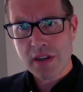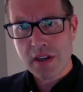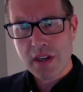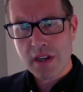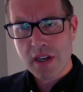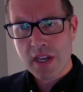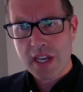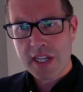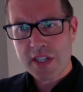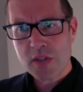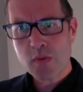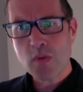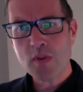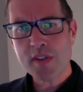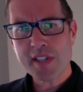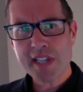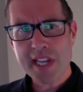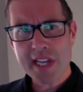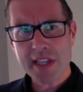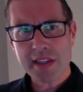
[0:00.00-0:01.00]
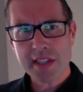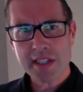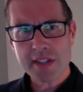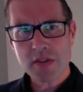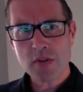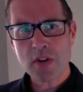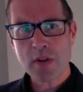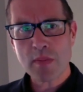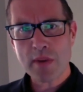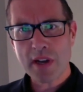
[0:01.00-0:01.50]
And towards the end, they
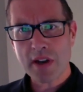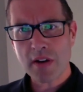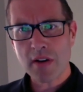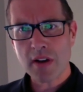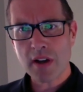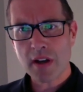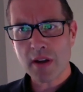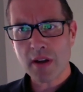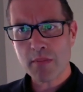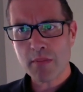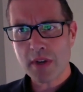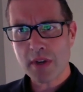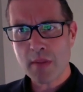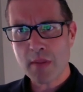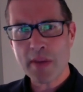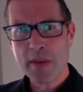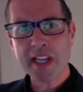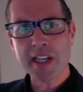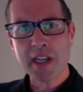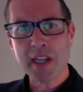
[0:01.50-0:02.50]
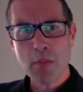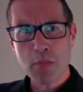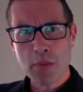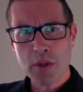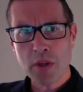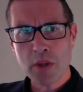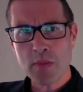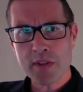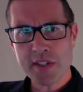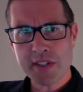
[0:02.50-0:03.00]
talk about a bigger number
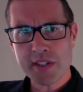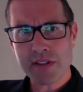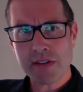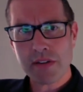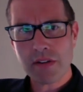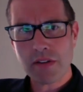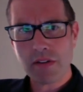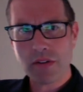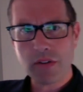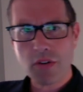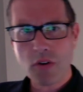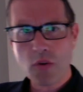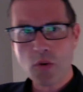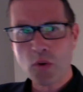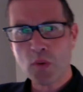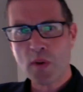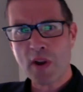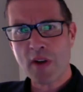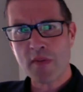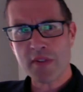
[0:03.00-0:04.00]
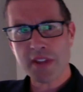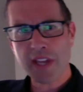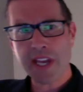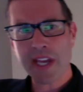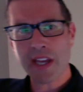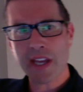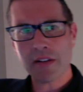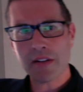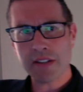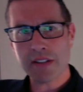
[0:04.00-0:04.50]
that was all the way over
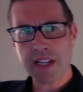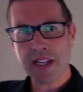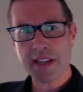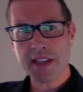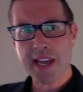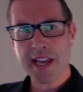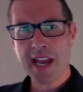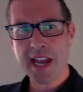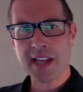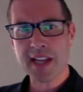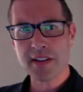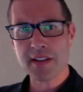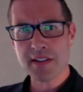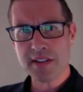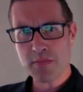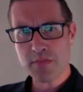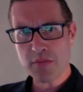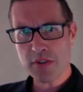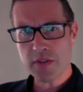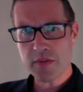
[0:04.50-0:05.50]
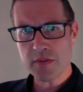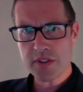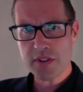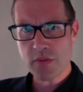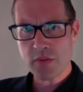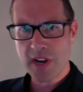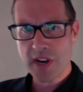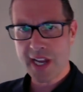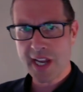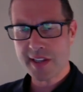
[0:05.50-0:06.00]
there, and their hand moved to the
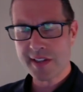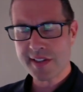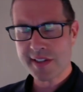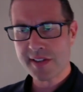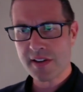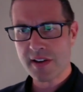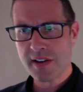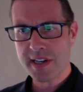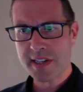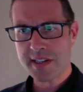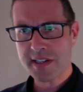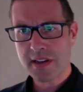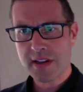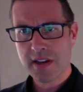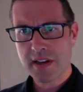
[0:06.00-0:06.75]
right-hand side.